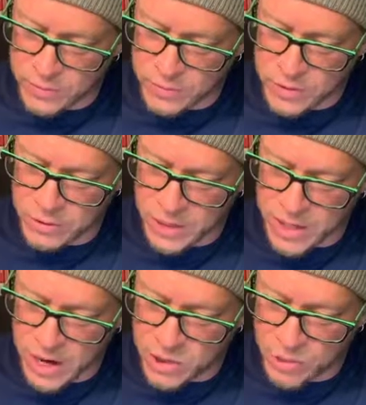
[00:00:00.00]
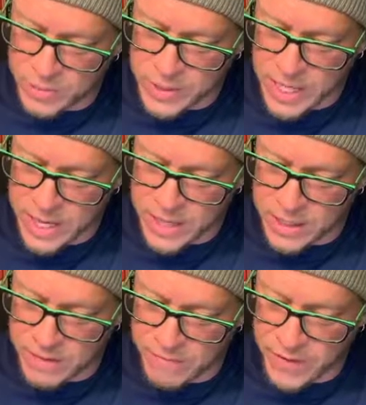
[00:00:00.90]
to let our troops take
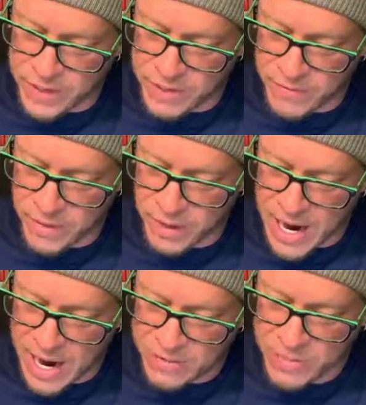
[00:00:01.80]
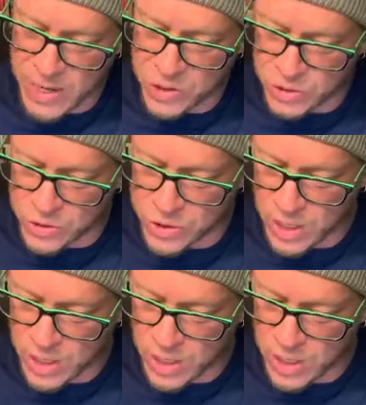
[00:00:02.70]
in defense of their lives measures